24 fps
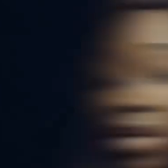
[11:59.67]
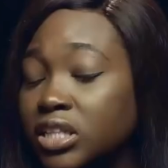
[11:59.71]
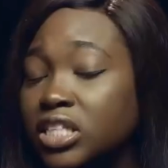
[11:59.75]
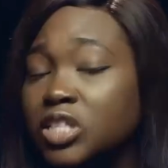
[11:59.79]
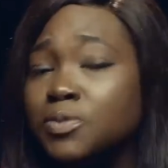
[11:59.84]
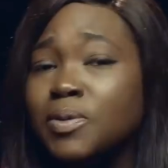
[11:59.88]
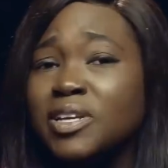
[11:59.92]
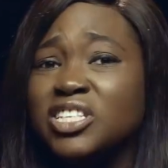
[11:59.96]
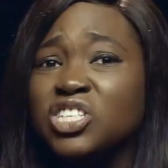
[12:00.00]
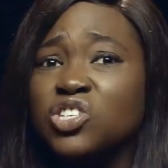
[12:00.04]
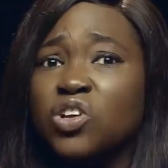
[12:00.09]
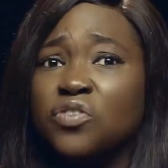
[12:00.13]

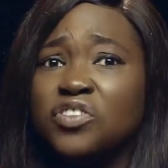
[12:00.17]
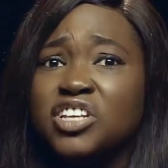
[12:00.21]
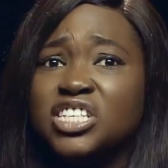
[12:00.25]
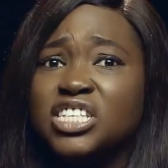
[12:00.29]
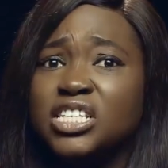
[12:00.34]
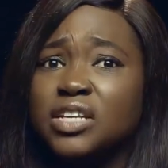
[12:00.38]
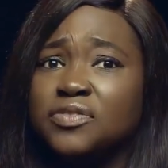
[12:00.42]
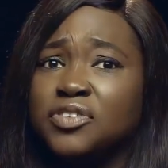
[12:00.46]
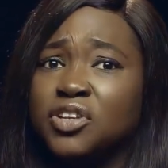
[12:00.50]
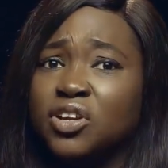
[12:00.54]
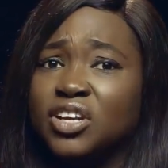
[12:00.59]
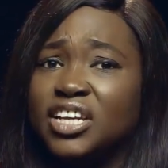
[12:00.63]
This person is
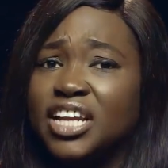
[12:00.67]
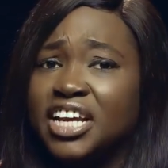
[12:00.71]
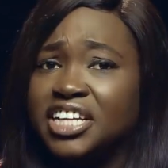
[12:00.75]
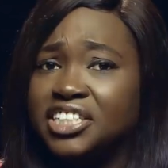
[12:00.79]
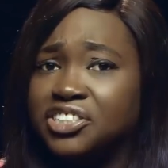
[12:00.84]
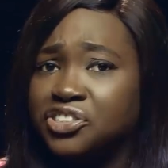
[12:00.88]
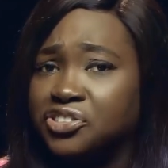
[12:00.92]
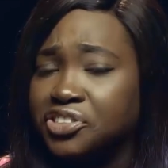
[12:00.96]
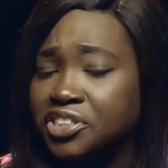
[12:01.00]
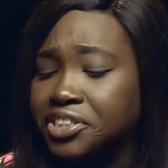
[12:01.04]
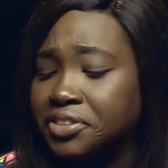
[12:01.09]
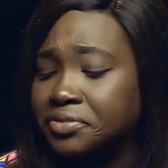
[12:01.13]
obviously living under
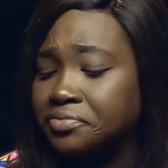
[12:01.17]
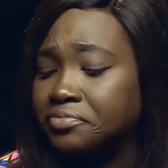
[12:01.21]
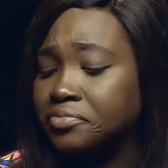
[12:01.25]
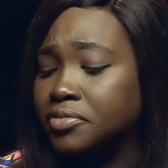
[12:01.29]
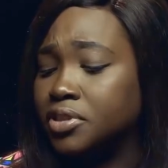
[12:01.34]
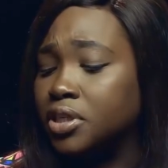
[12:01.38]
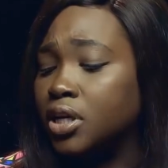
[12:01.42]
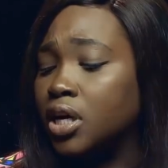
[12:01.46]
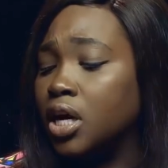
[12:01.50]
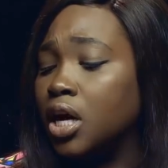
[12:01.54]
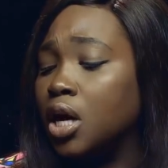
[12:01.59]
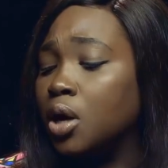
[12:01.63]
a tree.
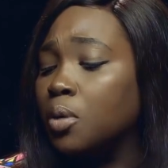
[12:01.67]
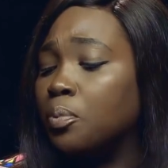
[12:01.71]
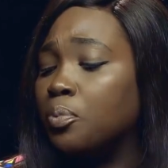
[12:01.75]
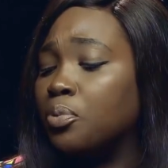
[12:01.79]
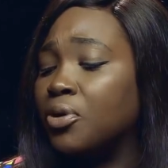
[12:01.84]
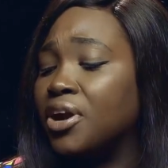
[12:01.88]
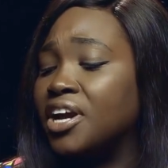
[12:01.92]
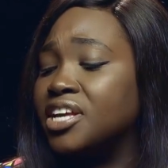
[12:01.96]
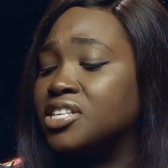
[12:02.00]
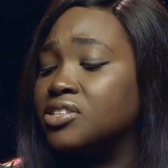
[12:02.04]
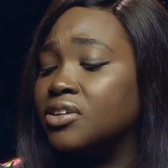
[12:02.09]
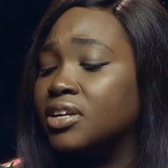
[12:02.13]

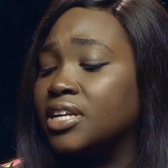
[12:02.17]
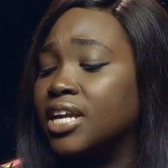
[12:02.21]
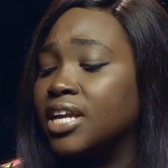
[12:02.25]
Praise